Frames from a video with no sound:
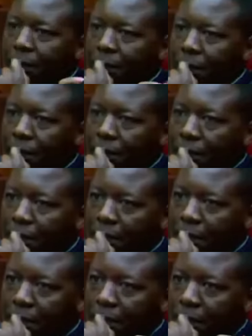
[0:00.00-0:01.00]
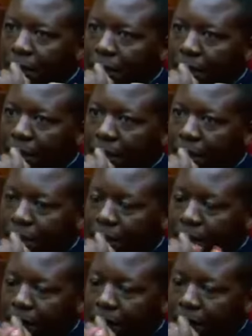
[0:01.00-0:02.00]

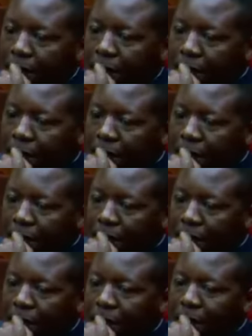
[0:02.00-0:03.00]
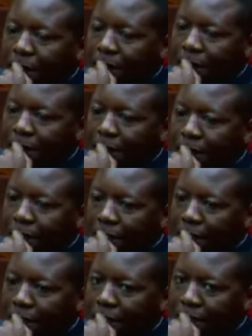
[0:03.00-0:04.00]

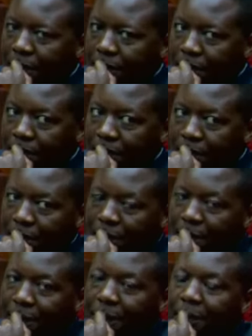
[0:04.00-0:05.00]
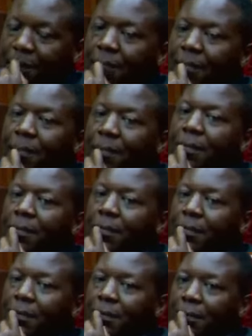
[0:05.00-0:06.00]

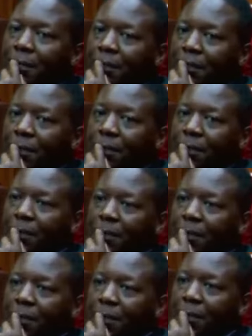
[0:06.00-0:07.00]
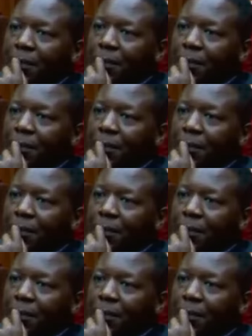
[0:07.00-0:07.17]
(silent)